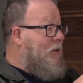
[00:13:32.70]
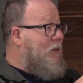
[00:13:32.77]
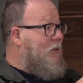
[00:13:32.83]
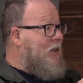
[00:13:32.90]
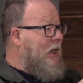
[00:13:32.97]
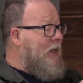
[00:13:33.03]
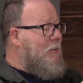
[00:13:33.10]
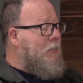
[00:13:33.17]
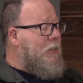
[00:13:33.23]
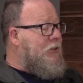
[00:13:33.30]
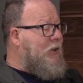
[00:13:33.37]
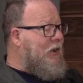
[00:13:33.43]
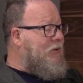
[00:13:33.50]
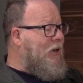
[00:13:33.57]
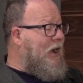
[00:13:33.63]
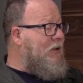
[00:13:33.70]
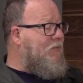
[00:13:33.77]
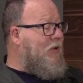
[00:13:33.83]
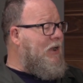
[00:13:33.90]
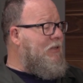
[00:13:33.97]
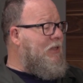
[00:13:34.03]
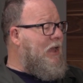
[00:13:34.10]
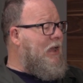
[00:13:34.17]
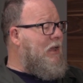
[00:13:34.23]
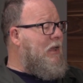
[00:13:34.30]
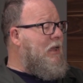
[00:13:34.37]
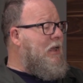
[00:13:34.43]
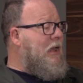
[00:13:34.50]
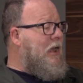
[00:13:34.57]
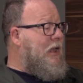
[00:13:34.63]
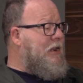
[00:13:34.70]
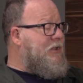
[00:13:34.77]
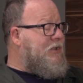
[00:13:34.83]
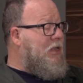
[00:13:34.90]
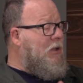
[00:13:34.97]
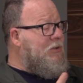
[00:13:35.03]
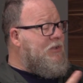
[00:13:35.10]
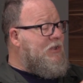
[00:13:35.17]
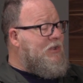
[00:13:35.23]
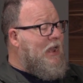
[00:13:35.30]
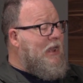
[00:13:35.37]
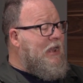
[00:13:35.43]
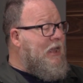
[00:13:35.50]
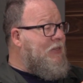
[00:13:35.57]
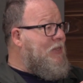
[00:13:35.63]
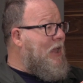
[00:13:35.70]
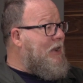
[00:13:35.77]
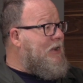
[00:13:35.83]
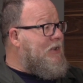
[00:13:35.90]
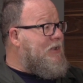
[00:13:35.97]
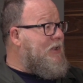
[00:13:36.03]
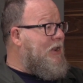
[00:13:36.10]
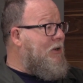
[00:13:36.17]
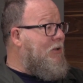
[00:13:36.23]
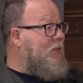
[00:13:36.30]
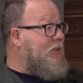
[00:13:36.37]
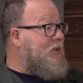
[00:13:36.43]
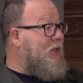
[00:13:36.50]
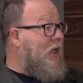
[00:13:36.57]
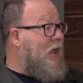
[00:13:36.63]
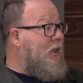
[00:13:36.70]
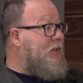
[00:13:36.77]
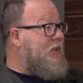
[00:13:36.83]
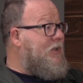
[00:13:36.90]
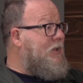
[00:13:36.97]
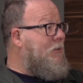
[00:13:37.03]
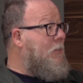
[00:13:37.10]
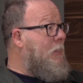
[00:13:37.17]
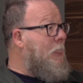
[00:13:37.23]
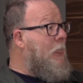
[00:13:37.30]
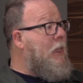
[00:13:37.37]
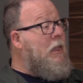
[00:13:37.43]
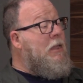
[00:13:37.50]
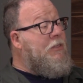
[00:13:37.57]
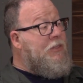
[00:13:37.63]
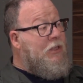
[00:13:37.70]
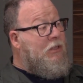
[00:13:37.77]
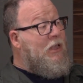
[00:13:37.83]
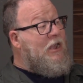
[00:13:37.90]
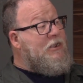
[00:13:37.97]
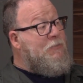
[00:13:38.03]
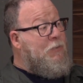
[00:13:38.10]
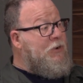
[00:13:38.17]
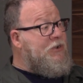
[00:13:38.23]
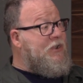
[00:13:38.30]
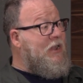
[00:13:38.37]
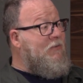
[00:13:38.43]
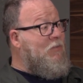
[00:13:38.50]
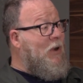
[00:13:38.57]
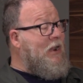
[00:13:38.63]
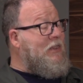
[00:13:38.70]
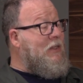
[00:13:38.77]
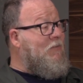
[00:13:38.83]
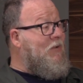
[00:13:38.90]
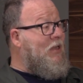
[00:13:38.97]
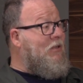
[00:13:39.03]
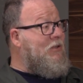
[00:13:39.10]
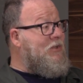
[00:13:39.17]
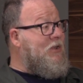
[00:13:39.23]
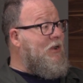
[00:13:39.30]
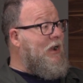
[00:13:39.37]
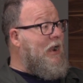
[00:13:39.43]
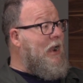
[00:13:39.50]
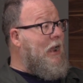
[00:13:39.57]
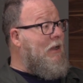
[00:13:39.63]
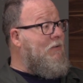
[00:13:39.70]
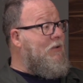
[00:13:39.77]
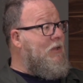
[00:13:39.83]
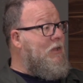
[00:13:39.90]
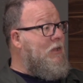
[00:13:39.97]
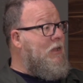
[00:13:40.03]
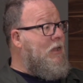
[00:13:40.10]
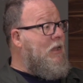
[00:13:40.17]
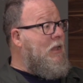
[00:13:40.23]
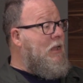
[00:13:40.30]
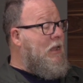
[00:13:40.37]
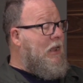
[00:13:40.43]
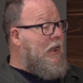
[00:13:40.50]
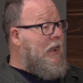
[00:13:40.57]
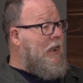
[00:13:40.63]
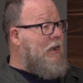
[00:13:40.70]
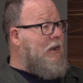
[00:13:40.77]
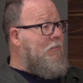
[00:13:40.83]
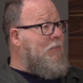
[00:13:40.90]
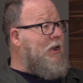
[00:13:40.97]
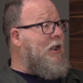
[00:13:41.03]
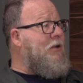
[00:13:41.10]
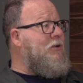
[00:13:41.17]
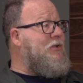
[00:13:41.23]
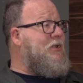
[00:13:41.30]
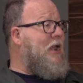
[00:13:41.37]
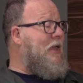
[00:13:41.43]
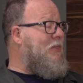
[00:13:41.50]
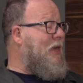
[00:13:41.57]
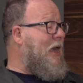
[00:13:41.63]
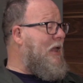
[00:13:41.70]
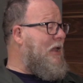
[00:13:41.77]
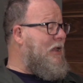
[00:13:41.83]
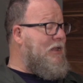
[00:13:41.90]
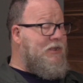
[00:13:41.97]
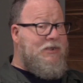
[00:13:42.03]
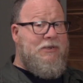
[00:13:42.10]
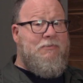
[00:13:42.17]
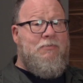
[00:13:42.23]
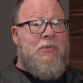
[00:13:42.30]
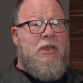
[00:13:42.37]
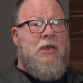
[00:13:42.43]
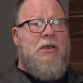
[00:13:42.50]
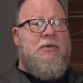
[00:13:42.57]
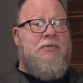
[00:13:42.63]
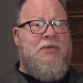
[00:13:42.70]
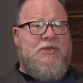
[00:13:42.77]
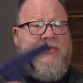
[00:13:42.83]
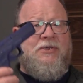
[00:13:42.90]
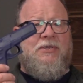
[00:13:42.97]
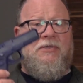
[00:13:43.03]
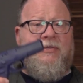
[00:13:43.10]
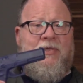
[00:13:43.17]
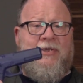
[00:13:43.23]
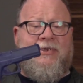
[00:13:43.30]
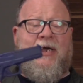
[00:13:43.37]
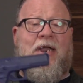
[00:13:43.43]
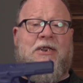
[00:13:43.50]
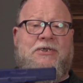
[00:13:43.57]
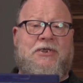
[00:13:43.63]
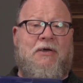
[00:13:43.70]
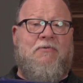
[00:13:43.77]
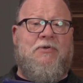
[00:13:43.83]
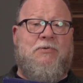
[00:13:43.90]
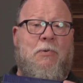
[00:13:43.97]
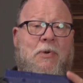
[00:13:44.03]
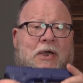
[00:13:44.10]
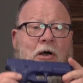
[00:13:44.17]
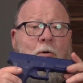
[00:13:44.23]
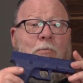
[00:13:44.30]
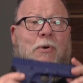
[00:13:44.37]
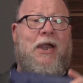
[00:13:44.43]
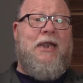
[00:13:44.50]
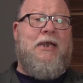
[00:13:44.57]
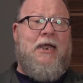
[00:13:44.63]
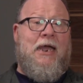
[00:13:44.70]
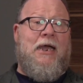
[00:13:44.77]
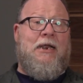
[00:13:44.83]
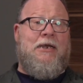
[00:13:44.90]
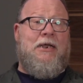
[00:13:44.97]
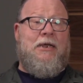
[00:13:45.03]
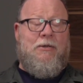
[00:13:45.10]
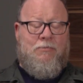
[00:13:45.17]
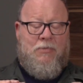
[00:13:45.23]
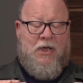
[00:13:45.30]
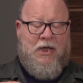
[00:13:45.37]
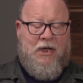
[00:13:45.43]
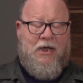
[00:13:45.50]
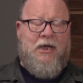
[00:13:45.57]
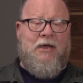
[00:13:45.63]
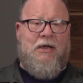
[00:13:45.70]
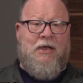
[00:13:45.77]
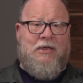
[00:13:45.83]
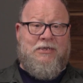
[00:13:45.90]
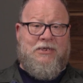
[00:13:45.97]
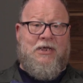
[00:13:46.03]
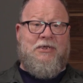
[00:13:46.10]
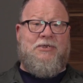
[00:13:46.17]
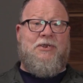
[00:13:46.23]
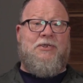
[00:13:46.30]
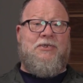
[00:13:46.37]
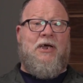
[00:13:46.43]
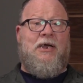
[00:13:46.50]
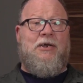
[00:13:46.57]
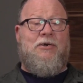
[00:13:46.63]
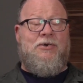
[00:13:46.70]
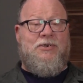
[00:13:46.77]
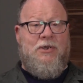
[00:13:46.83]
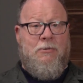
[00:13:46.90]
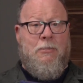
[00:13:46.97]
Okay, so I try to find that, and as close as I can get that to center of the slots, the less perceived weight the fellow's going to have. But understand that is, this kind of stuff is what we call brain candy as designers.